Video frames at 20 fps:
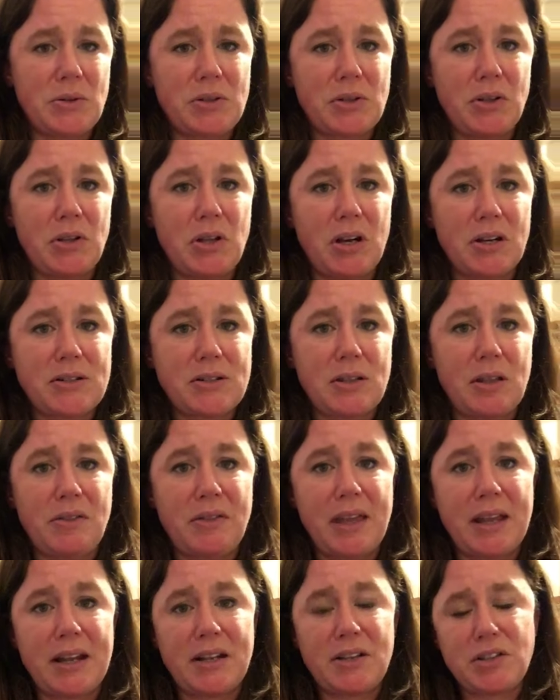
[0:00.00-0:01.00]
those along so that
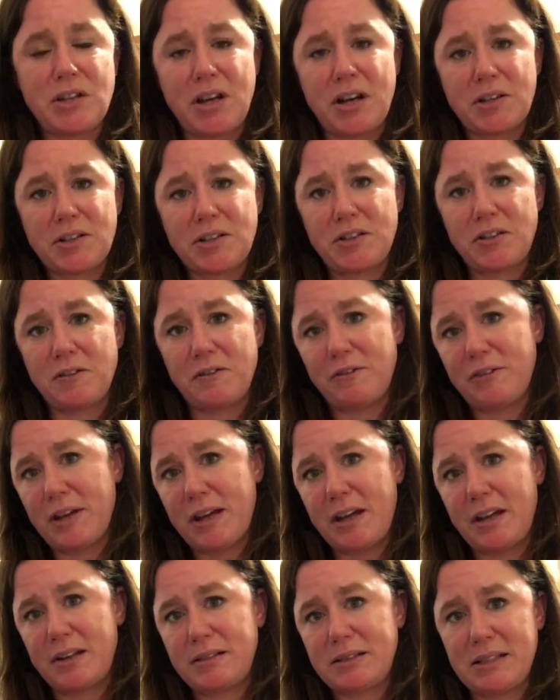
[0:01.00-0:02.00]
they can talk to their
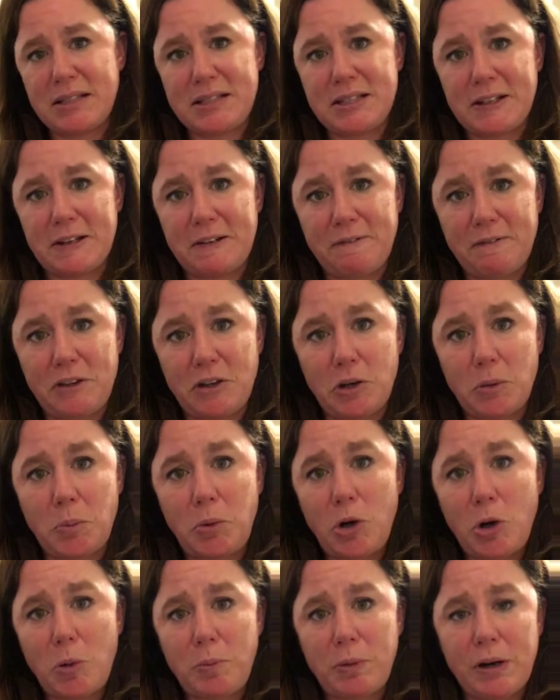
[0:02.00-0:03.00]
vet to see if they're
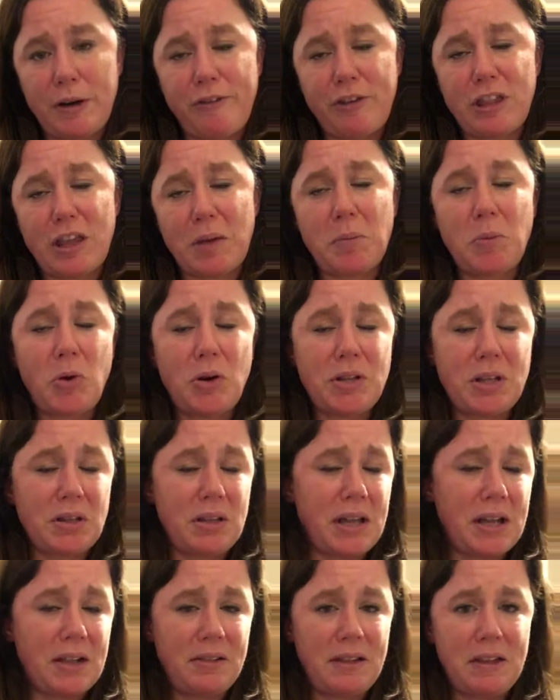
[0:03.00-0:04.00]
appropriate for them. More than
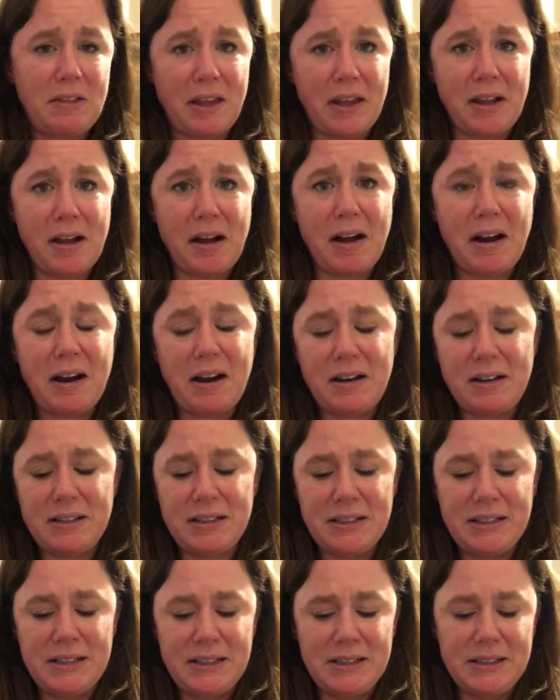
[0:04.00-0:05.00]
likely they are.
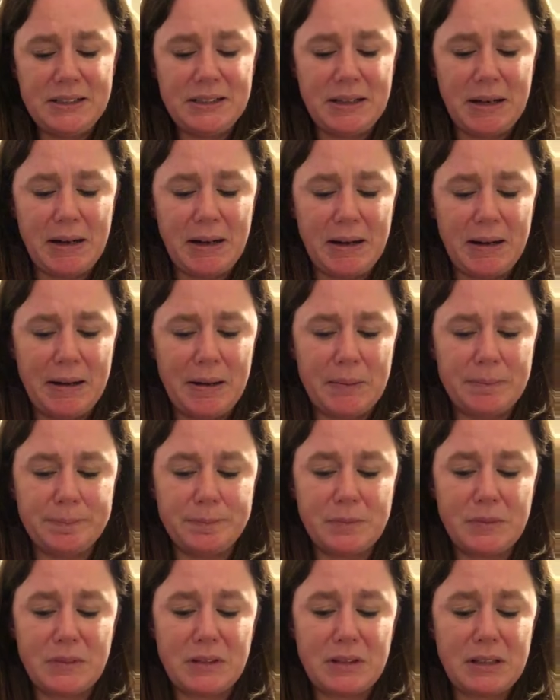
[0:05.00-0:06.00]

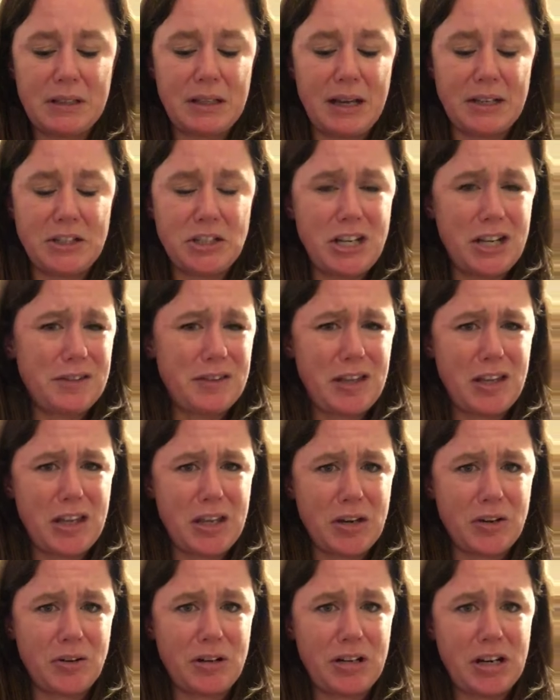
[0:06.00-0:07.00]
I checked
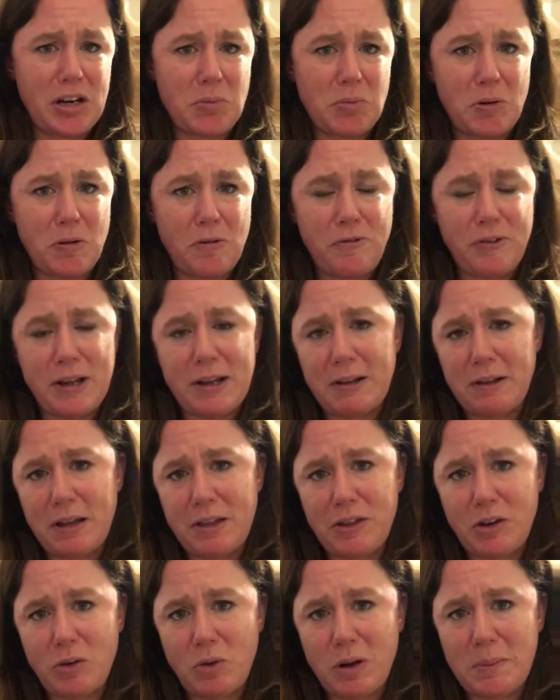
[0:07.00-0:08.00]
the ingredient profile
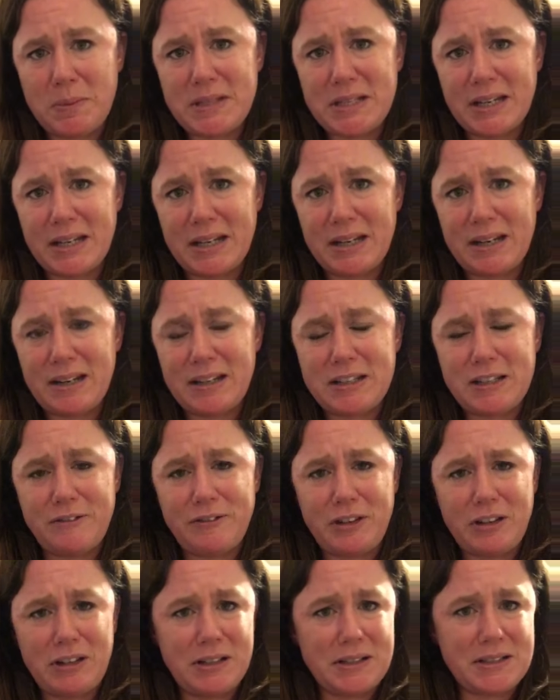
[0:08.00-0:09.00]
on their website, and it's a
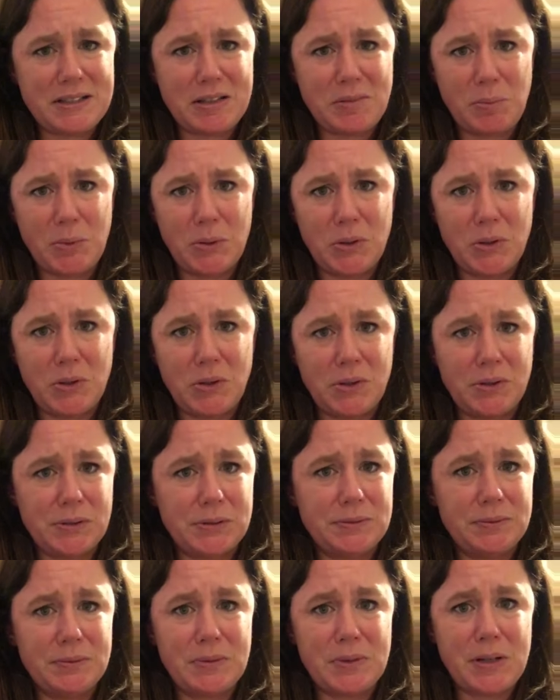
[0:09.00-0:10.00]
very simple